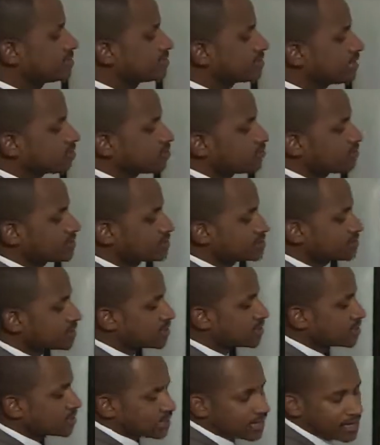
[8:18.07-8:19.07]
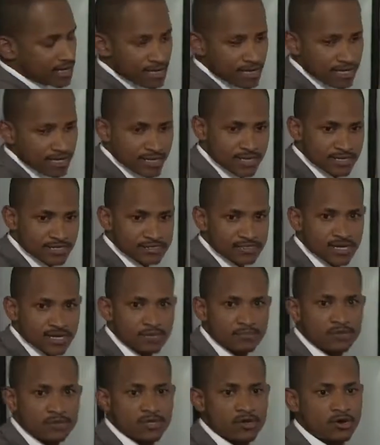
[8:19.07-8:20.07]
aromatic, and alkanals are
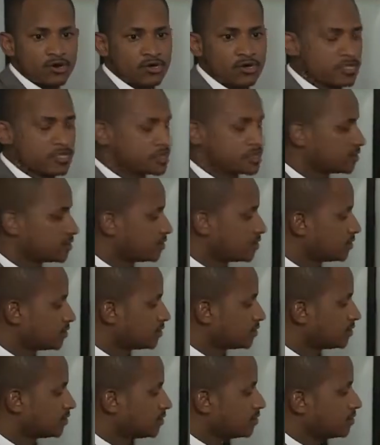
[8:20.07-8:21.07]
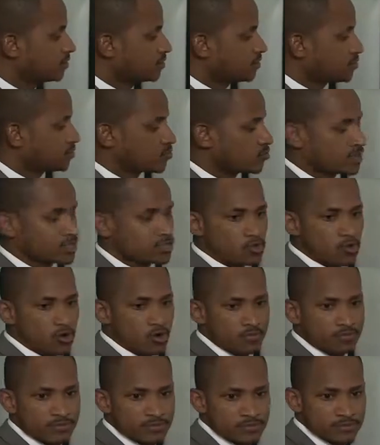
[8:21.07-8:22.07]
beyond your
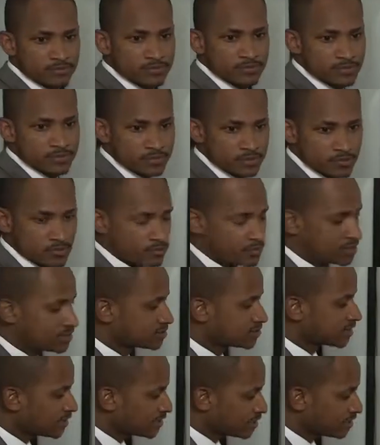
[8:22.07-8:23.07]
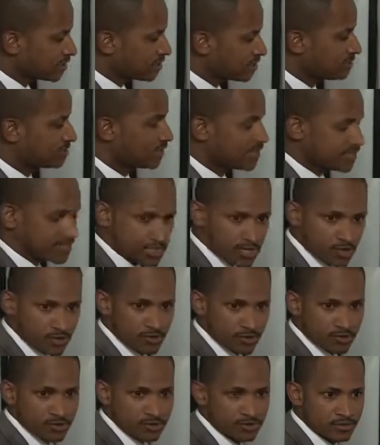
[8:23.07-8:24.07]
scope. You will study them later
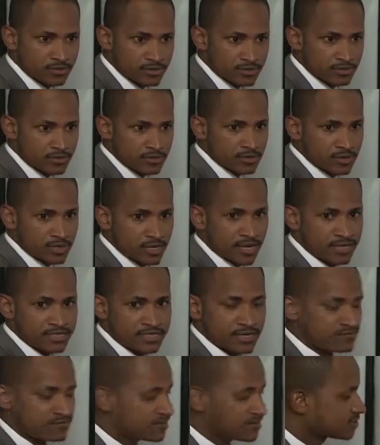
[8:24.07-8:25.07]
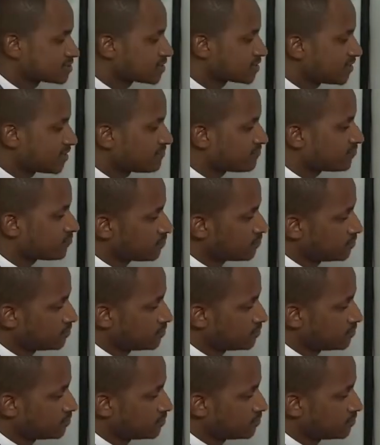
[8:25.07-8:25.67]
on at advanced level.